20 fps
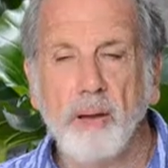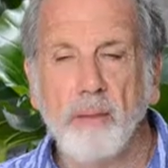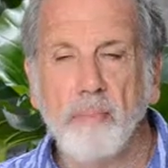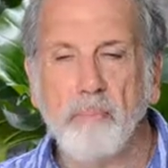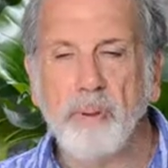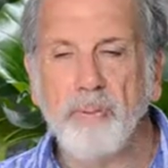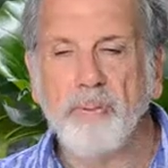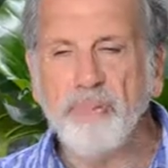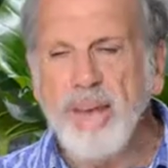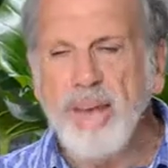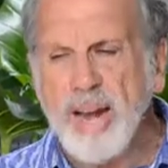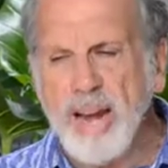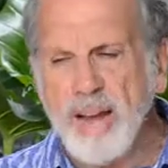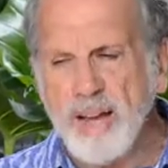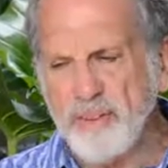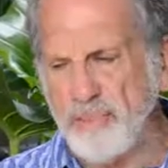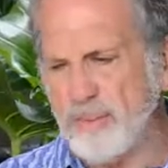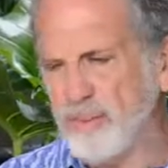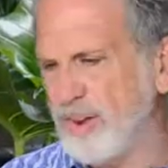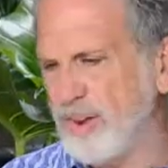But then
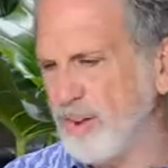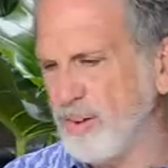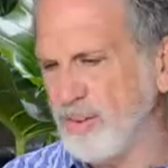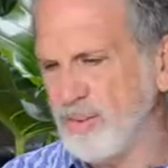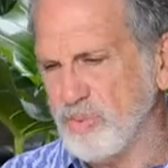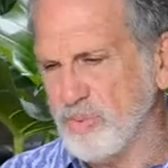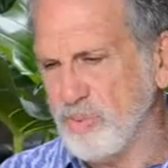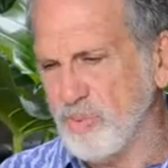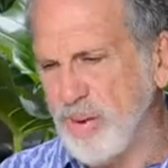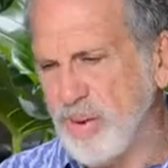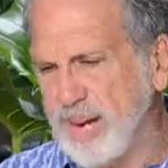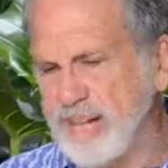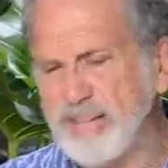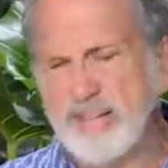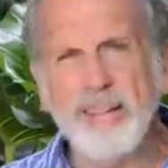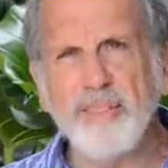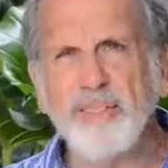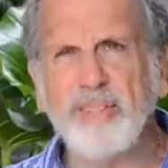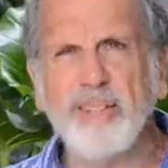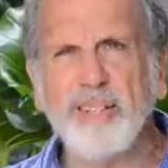I found when I
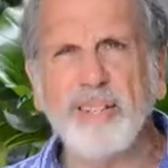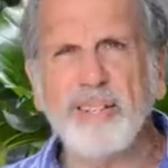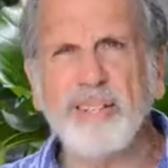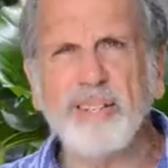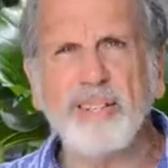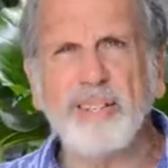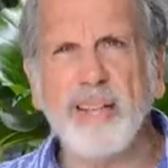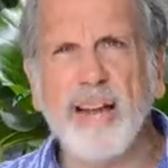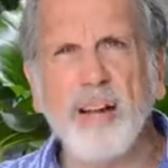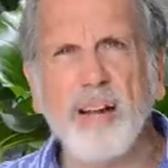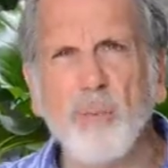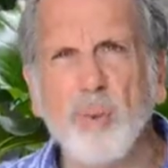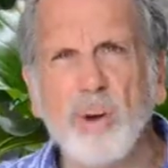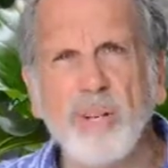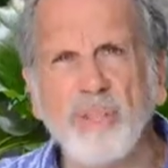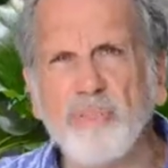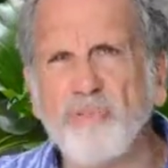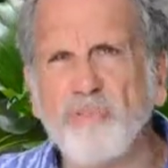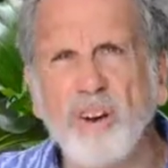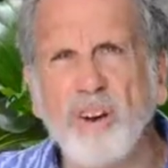did this, I
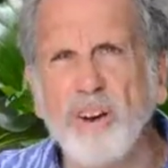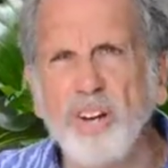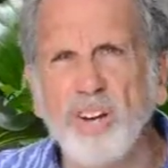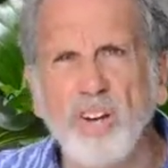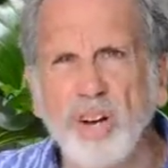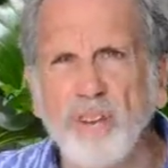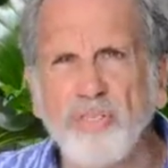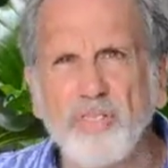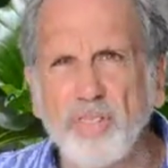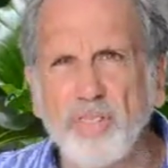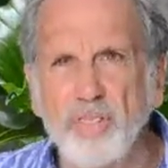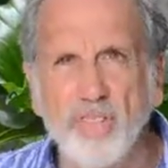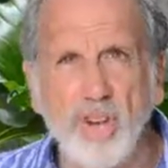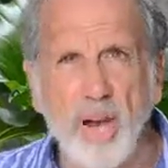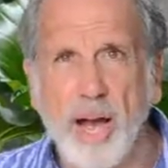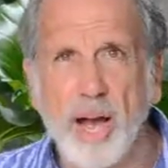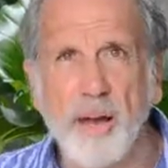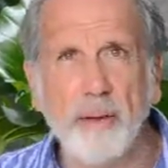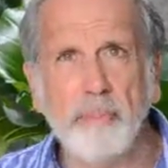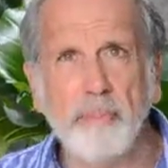wasn't very good at the
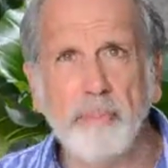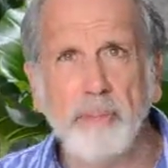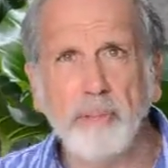job.